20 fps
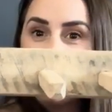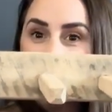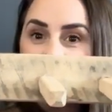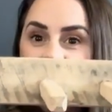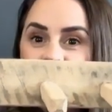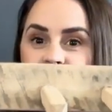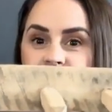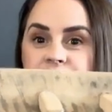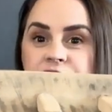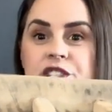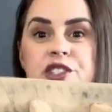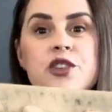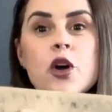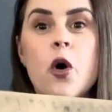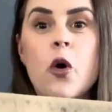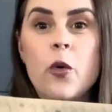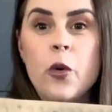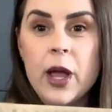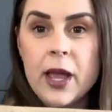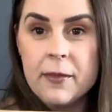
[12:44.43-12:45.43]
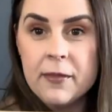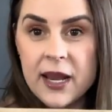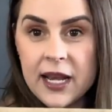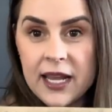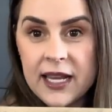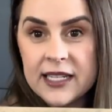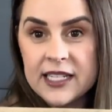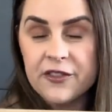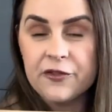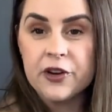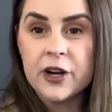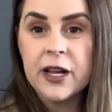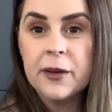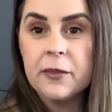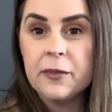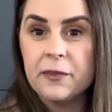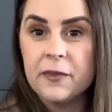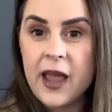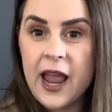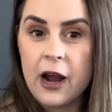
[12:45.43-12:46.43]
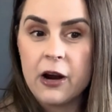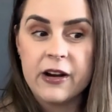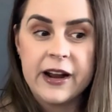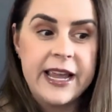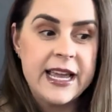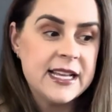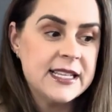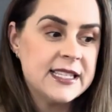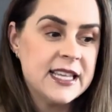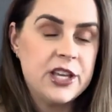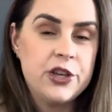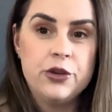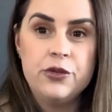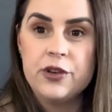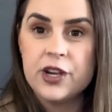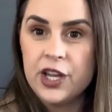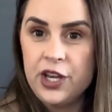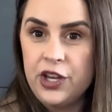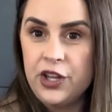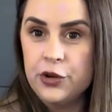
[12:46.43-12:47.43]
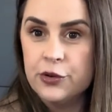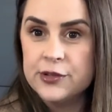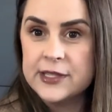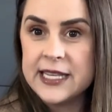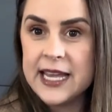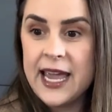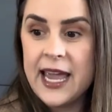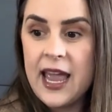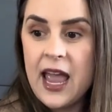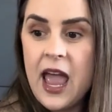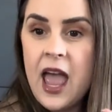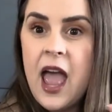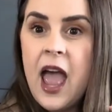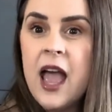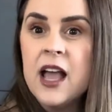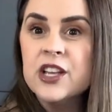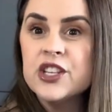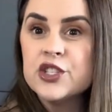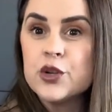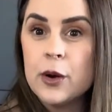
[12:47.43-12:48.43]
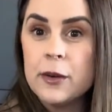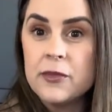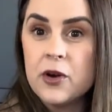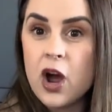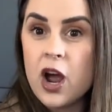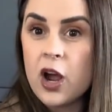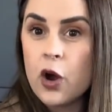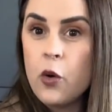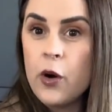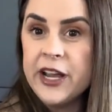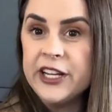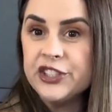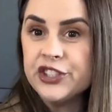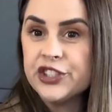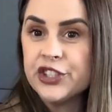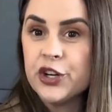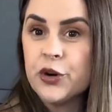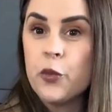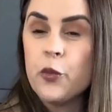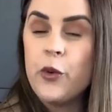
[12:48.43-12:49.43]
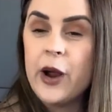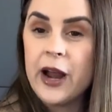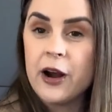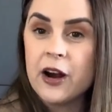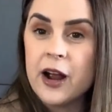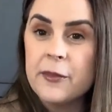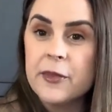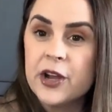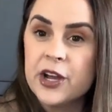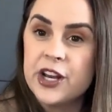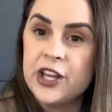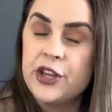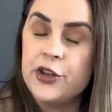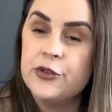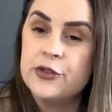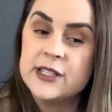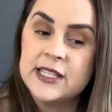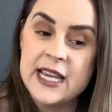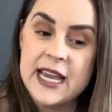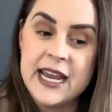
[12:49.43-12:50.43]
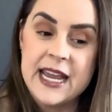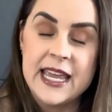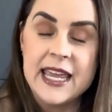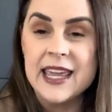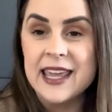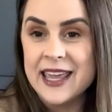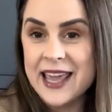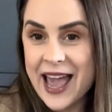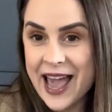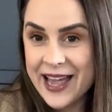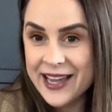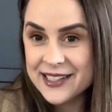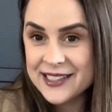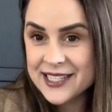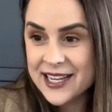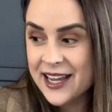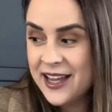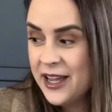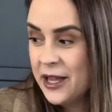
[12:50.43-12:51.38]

there's just so many different areas that you can use it, so I'm not quite sure where I'm going to use it yet,